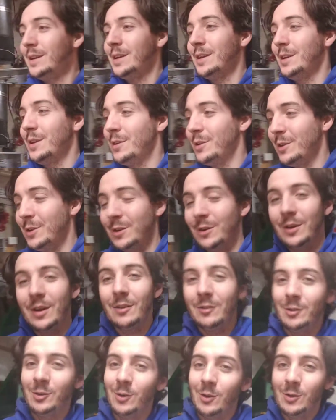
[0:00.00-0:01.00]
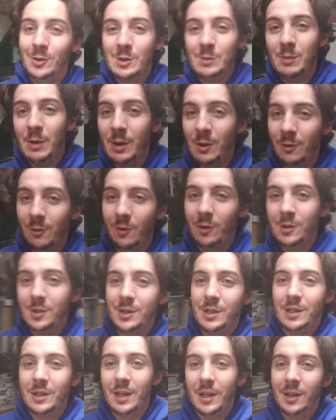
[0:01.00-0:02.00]
You know, you don't have to go and spend a
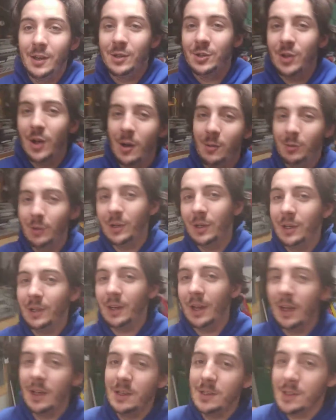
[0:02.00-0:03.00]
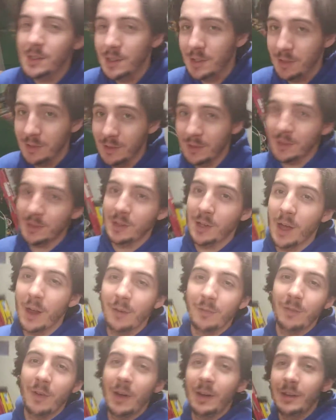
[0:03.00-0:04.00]
fortune to get your shop looking nice. You just got
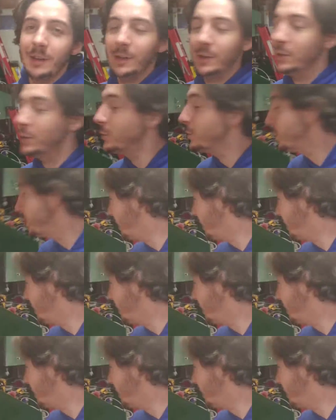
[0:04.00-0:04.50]
to find deals